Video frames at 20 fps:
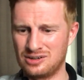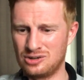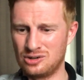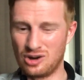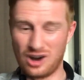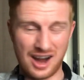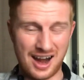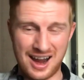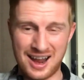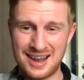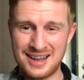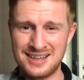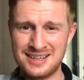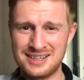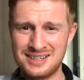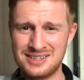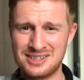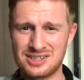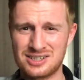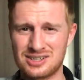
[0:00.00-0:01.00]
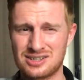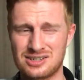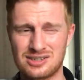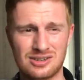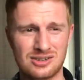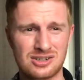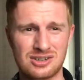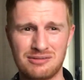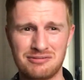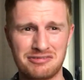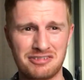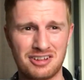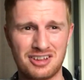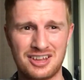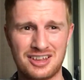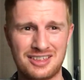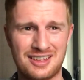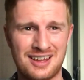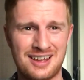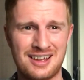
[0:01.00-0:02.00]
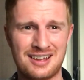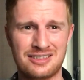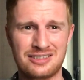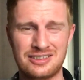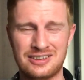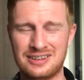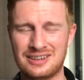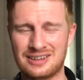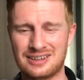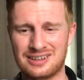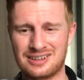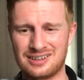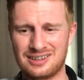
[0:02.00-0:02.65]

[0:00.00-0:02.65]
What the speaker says: your eyes or something like that, I think.